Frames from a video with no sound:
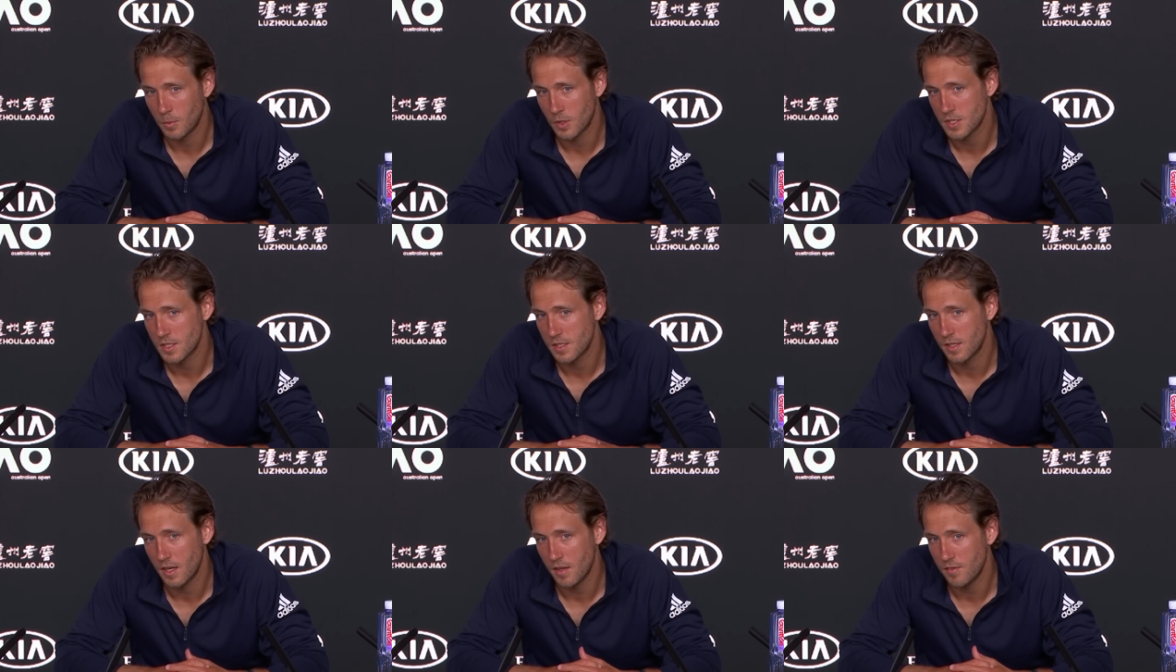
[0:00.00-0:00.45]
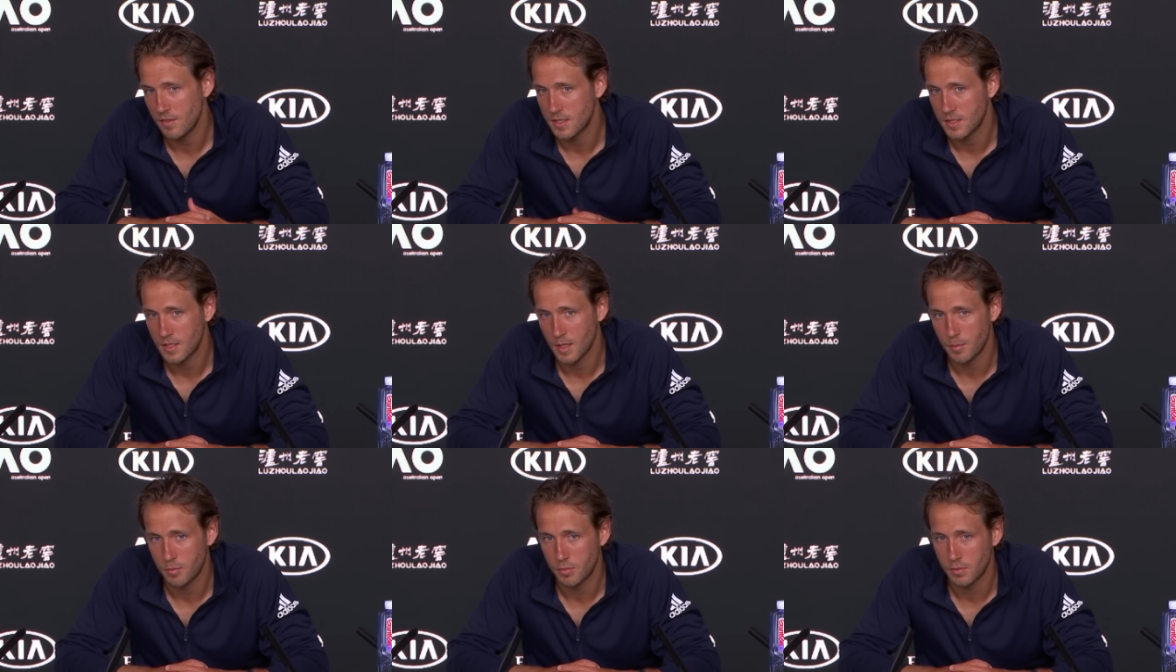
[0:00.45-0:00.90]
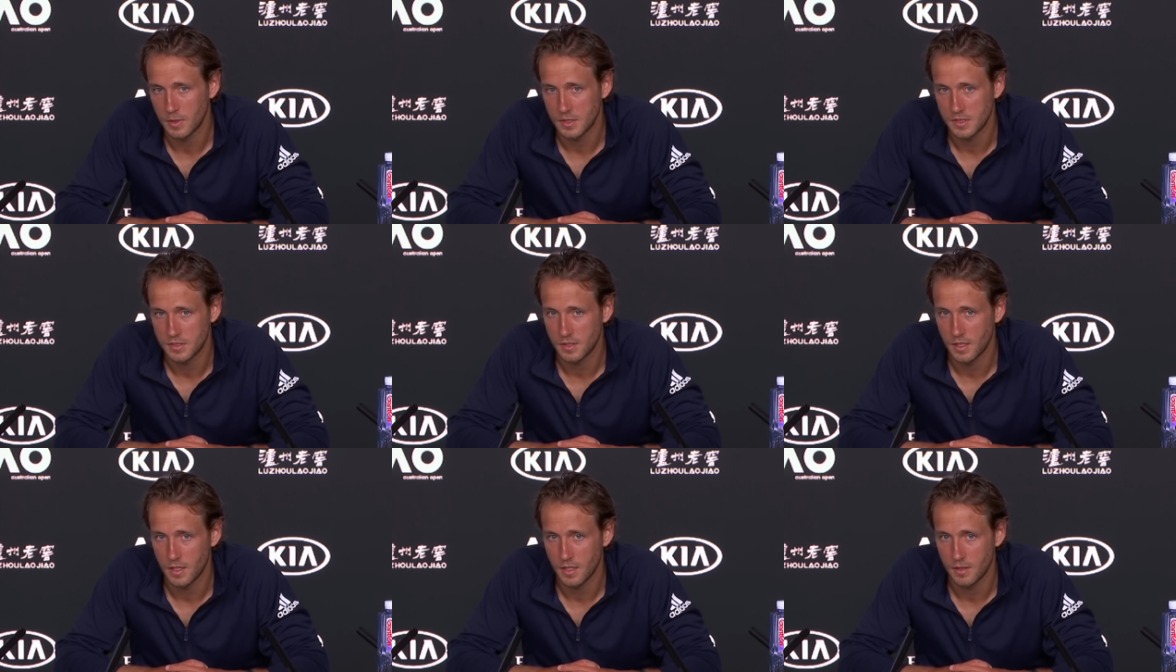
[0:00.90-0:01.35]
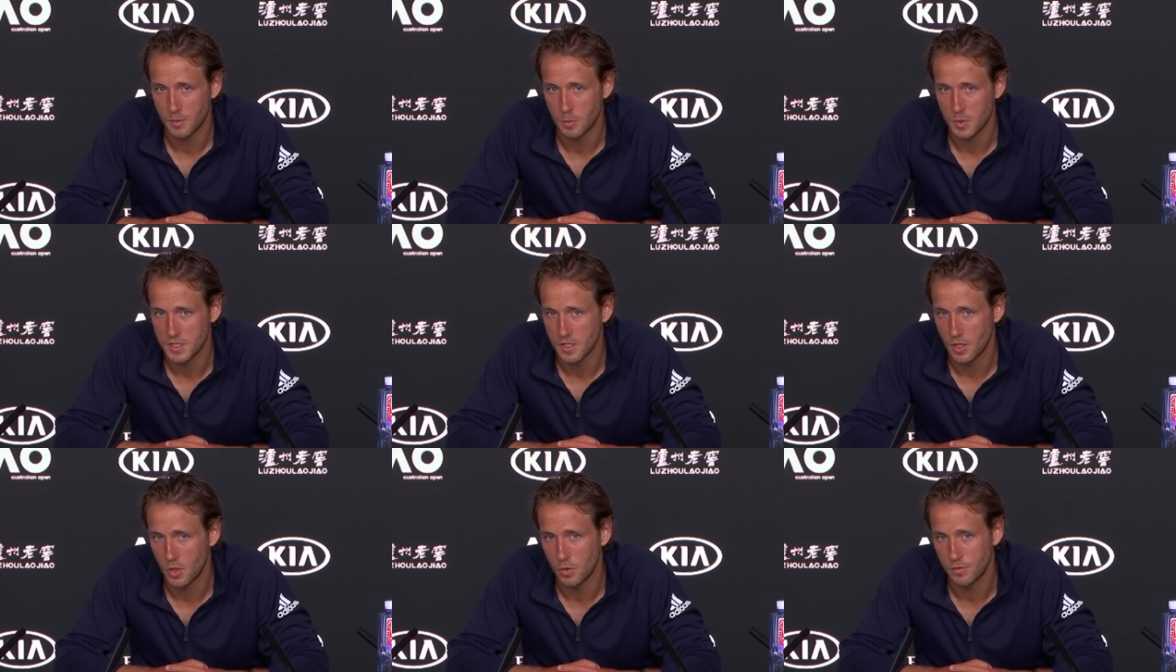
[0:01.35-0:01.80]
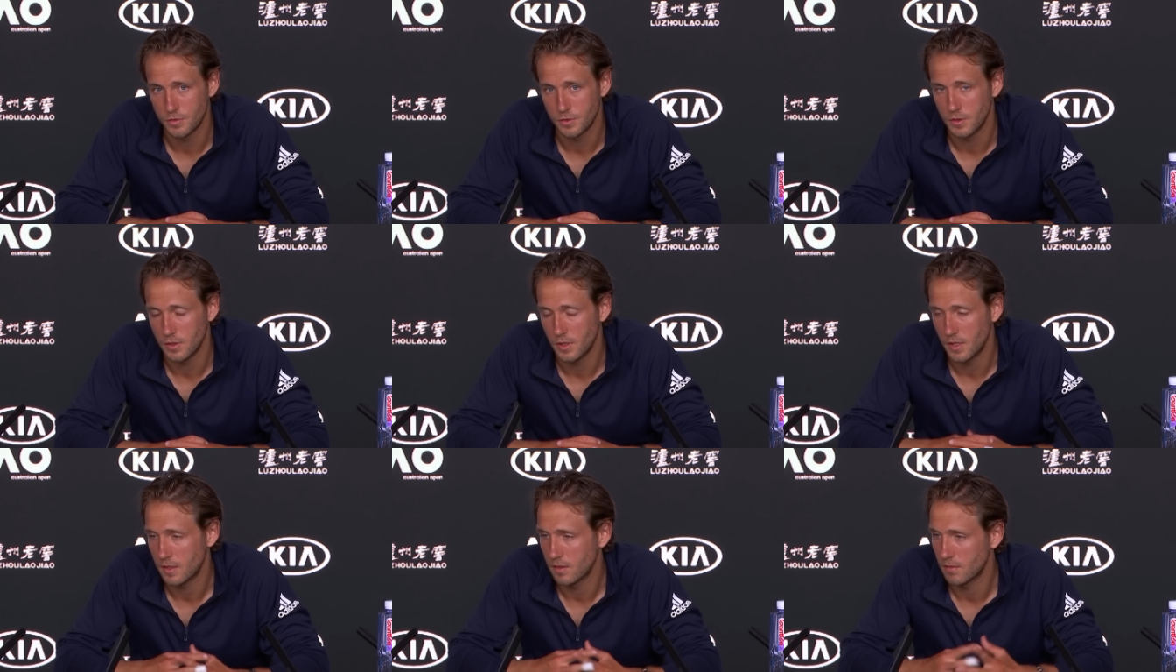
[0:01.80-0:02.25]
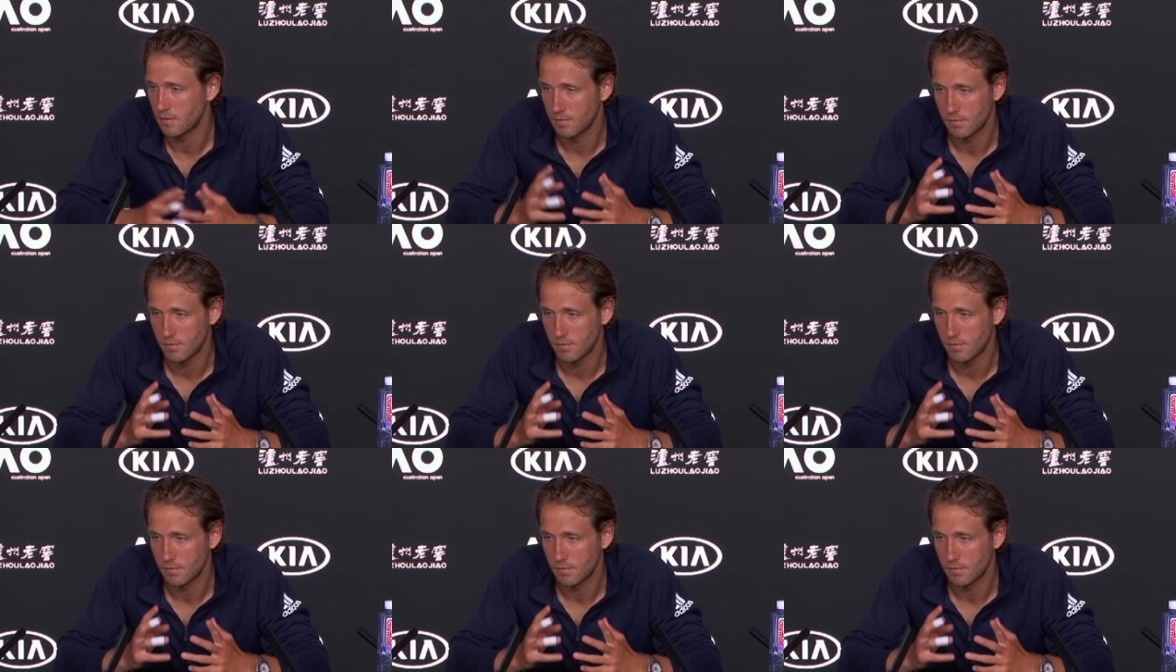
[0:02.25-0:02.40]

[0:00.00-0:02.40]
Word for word: once the davis cup was uh, was over i